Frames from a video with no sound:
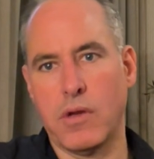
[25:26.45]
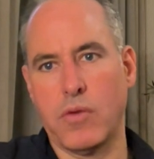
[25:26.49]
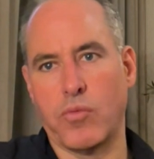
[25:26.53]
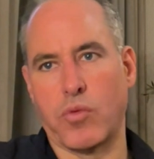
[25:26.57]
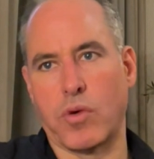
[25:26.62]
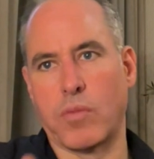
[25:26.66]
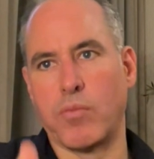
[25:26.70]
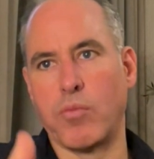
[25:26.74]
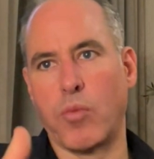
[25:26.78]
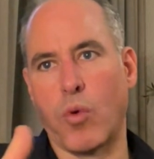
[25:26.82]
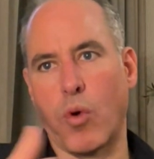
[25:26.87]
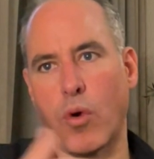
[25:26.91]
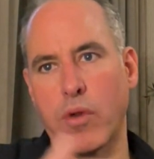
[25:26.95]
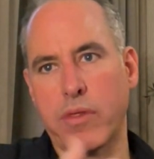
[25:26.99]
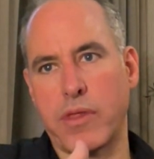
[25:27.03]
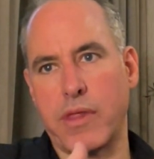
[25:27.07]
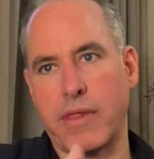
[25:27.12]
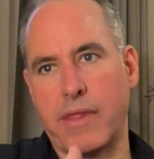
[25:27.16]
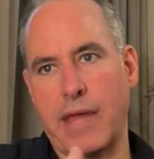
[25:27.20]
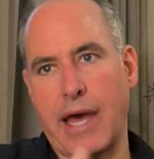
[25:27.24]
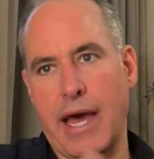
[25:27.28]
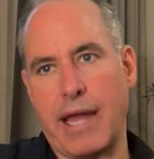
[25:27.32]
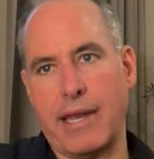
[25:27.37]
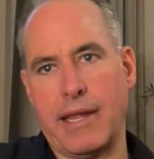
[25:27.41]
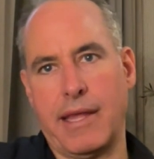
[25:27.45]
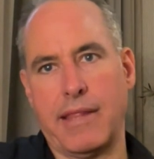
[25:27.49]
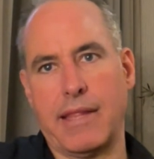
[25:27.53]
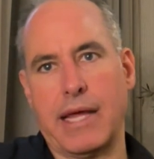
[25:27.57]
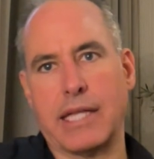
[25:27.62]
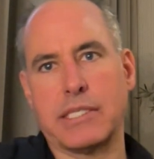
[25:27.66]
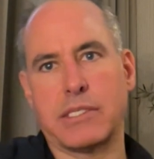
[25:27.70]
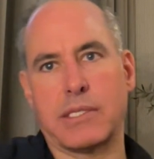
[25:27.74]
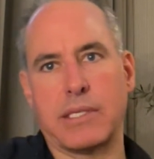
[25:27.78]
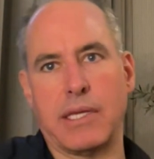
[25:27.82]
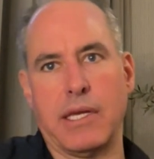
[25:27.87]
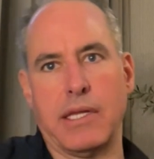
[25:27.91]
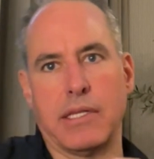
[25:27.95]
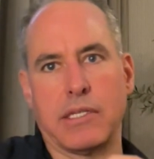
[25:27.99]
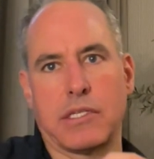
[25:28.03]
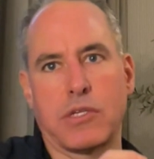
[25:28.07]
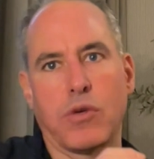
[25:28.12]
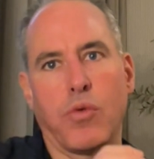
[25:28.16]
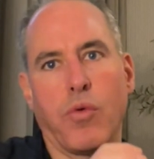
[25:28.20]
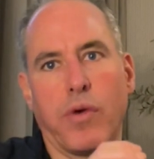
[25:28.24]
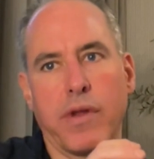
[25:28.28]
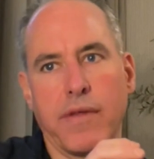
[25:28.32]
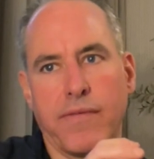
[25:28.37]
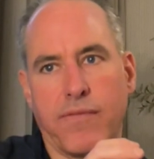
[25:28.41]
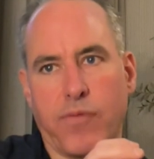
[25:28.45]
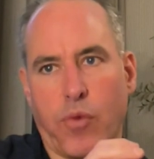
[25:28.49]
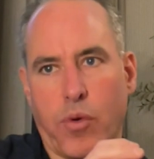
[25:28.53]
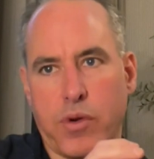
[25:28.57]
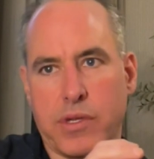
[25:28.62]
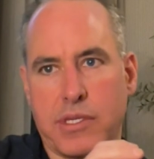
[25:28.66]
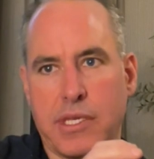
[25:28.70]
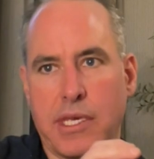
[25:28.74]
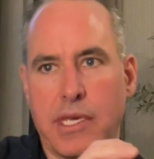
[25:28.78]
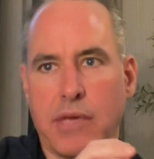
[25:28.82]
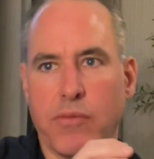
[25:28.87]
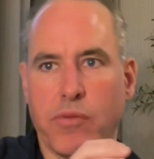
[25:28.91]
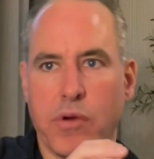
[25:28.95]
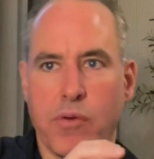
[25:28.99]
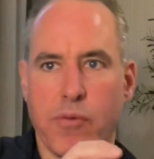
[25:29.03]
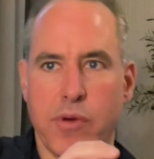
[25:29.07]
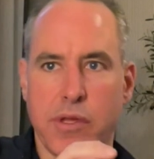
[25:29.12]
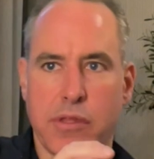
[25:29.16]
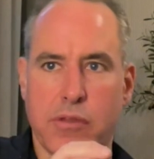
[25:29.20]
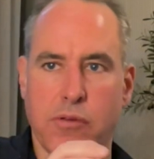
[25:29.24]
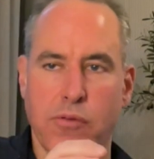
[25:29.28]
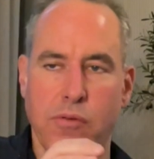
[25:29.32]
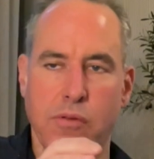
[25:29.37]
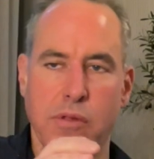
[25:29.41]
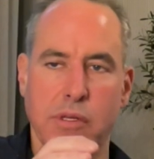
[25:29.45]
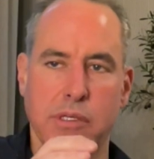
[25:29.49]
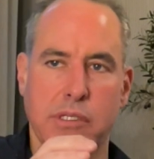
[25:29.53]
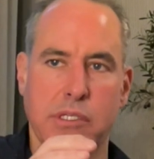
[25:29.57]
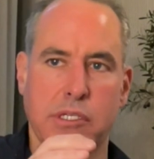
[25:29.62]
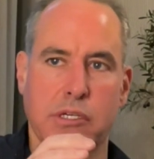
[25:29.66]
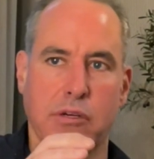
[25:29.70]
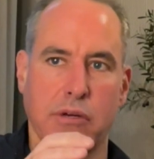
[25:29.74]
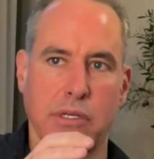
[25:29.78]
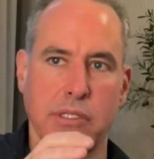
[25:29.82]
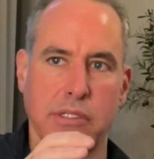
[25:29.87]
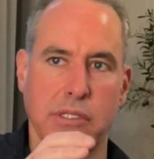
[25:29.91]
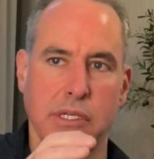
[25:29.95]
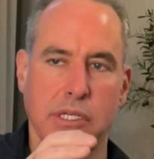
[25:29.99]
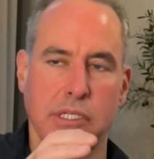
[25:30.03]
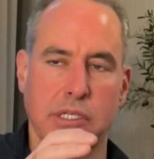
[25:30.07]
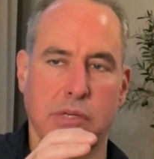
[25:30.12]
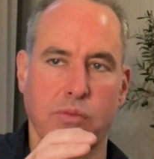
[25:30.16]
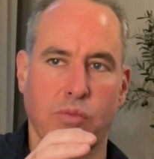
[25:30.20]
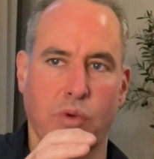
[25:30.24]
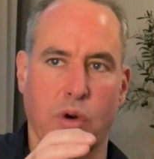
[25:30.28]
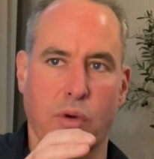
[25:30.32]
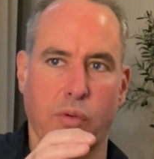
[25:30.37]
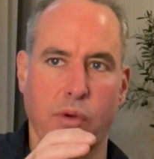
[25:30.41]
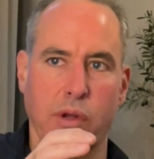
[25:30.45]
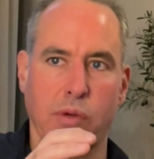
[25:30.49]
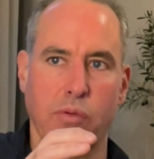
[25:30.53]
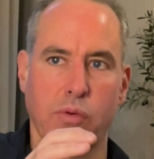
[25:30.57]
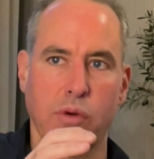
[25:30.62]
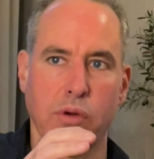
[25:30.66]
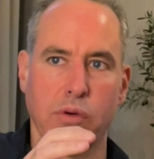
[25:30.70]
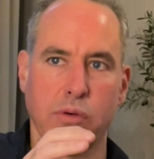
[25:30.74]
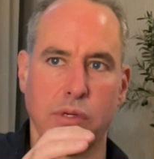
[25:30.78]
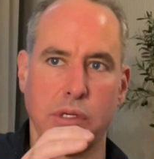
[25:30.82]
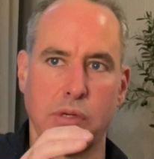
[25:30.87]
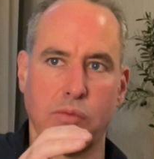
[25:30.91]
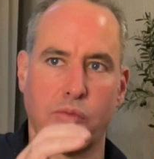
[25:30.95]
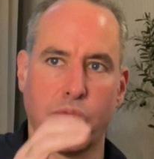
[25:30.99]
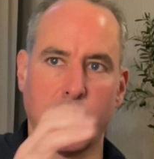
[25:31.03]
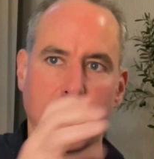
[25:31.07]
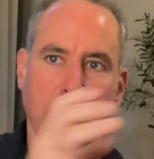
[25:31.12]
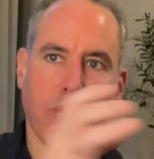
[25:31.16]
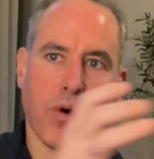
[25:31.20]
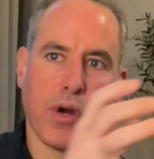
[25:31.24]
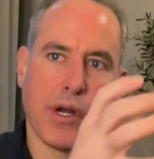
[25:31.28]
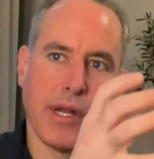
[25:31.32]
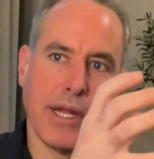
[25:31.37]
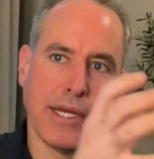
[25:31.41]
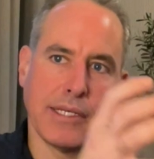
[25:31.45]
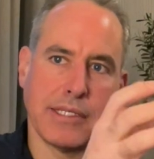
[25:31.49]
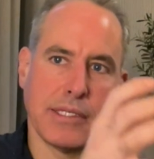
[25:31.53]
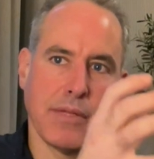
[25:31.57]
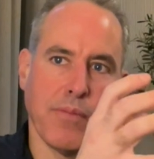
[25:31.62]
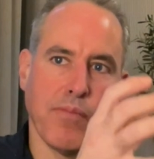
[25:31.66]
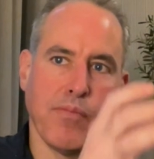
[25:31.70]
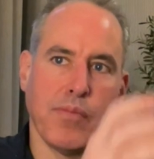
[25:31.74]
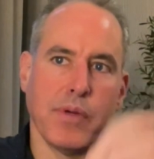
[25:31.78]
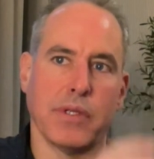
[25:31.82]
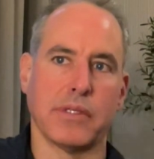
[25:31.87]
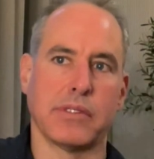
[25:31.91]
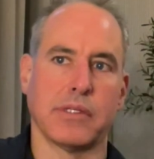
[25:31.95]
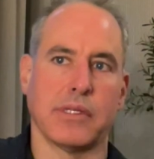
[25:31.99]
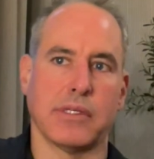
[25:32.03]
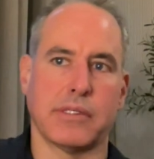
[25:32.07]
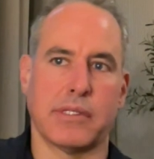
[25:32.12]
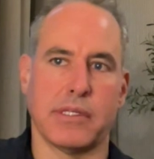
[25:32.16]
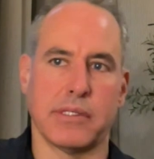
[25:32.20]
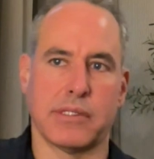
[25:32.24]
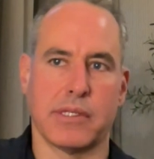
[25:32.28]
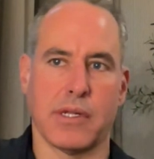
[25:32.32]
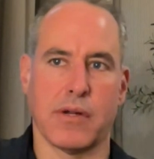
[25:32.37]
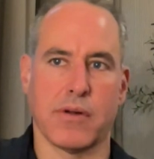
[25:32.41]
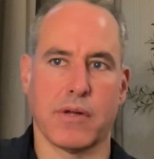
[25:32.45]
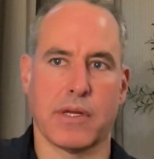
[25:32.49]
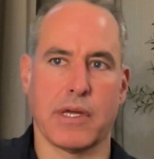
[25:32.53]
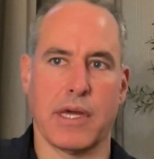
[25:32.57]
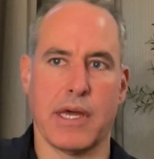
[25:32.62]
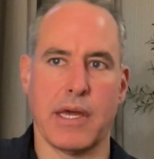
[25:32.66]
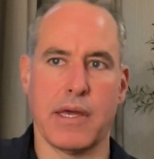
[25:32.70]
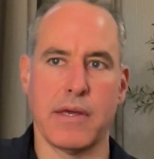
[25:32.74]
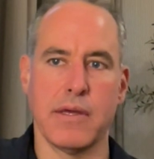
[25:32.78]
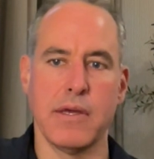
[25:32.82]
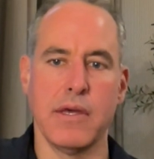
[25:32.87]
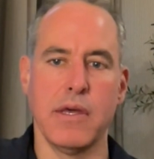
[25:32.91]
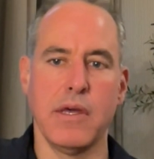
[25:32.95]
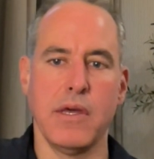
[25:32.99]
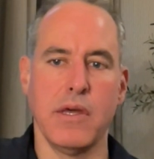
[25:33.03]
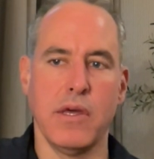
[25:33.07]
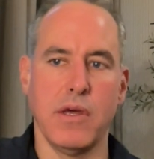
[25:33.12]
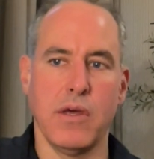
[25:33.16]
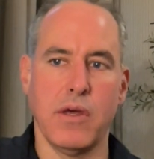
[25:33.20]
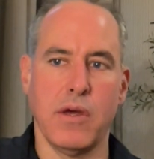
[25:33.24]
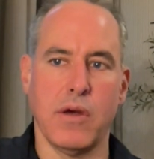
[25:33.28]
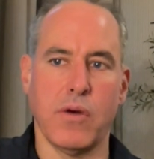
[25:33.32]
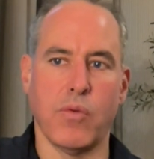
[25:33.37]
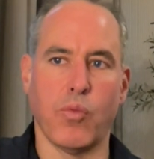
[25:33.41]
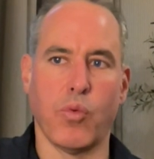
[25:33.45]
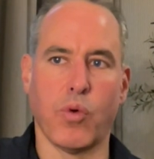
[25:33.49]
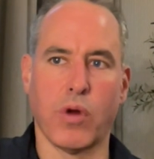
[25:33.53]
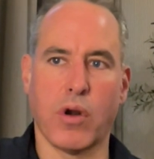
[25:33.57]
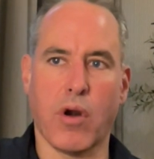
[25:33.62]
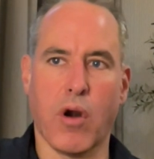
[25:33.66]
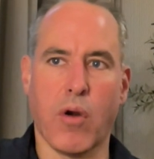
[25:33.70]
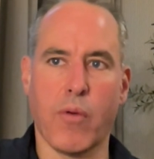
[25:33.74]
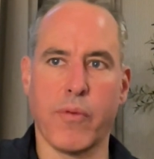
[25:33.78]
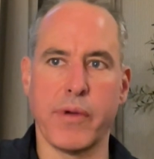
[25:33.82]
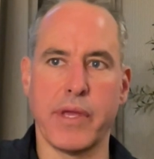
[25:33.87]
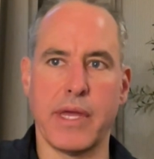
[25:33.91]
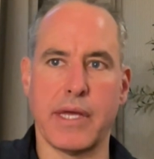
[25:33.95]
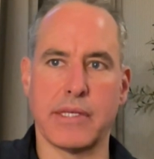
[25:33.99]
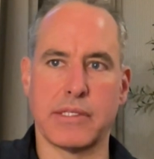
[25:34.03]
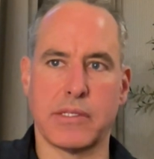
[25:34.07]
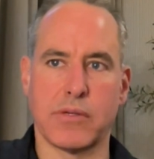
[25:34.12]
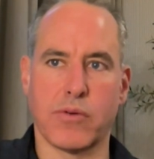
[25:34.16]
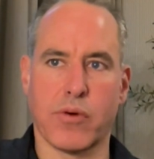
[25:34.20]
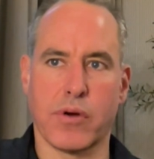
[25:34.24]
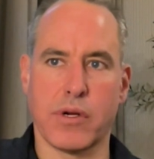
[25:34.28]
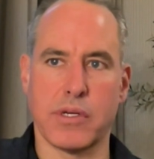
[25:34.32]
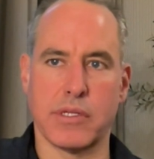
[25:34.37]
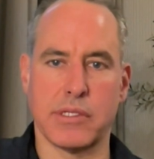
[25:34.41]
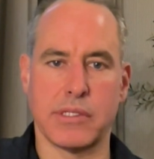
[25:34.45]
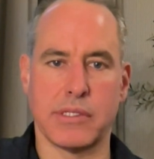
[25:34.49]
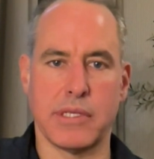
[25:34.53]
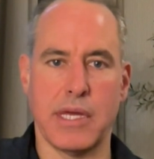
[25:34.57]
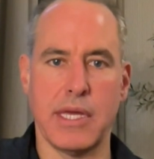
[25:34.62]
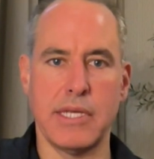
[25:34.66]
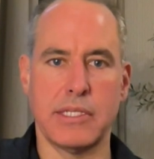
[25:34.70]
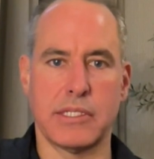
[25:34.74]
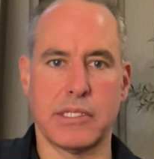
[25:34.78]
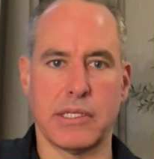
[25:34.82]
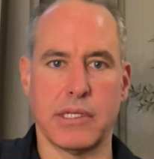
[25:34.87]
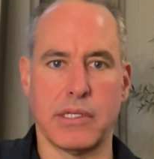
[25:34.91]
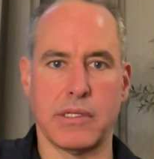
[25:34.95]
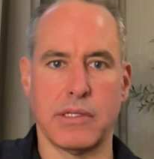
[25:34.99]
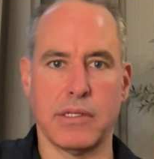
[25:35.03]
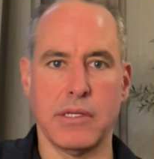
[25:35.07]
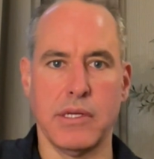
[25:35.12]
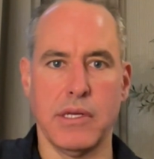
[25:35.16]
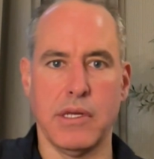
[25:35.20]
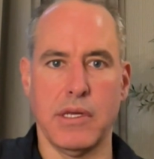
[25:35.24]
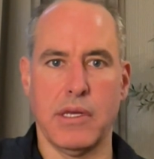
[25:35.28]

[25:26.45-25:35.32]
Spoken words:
We're more than that. And that's in 2014, we went through this transition where we really reorganized the business and said, okay, what are we as an organization?